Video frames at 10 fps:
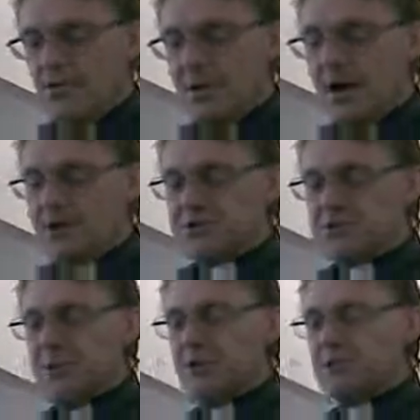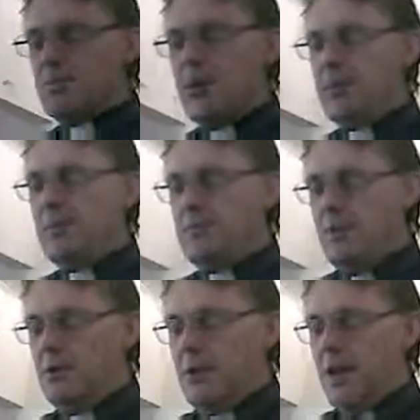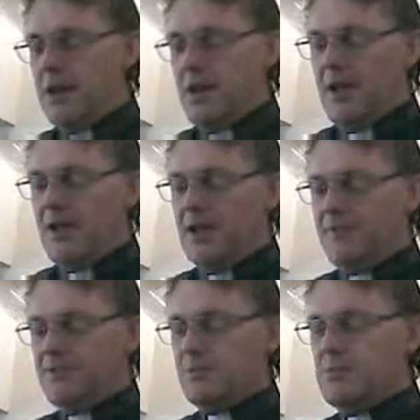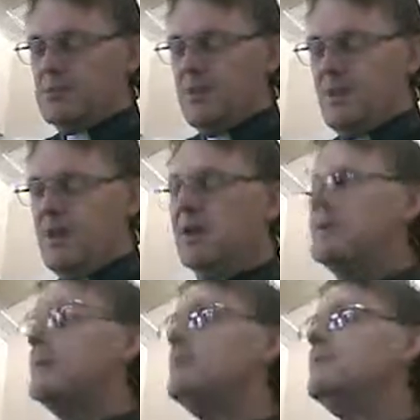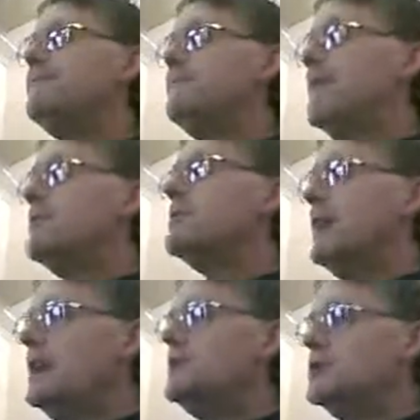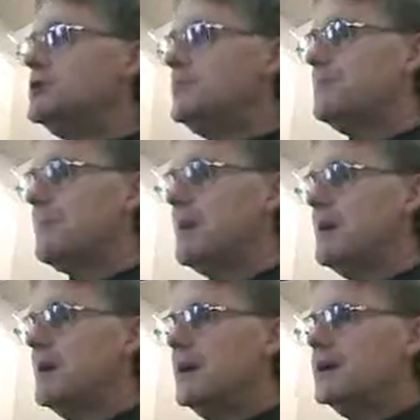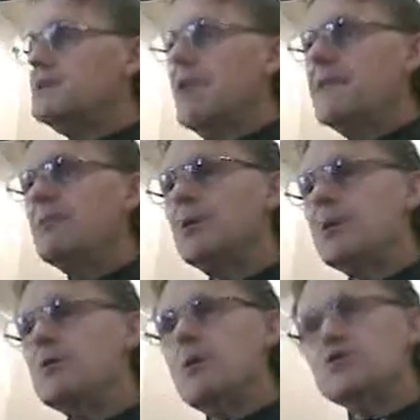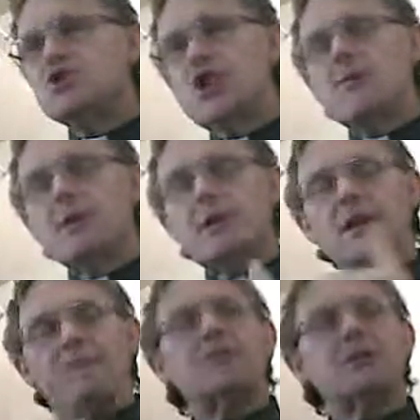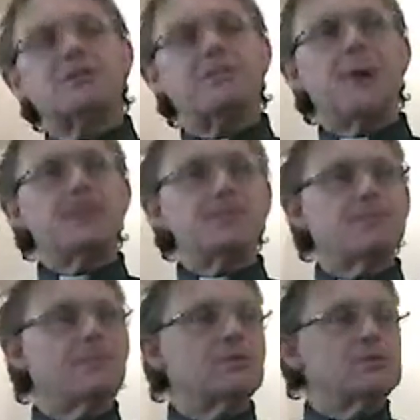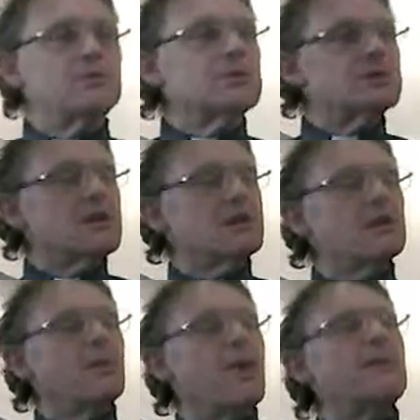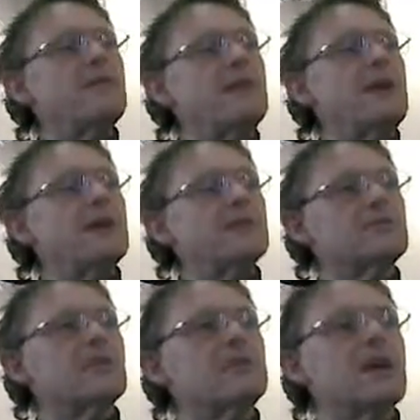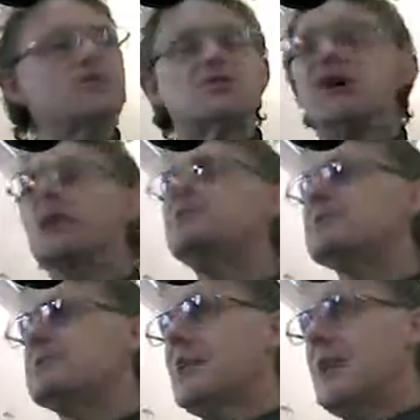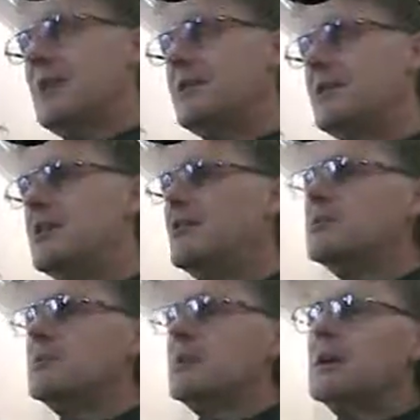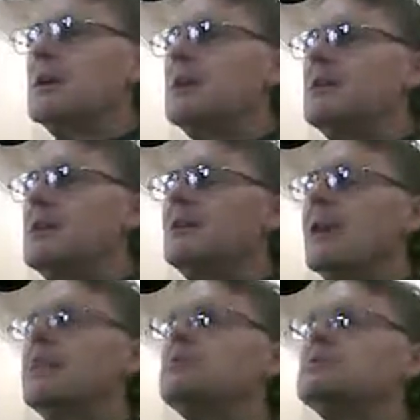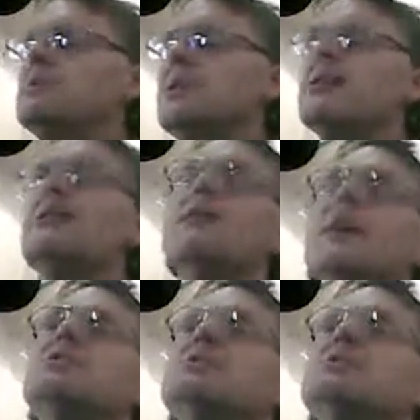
or marriage, is because we are communicating our love to each other in a foreign language. It's not that we're not showing love to our spouses, but we're doing so in a way that they don't actually understand. We're doing it in a language that they don't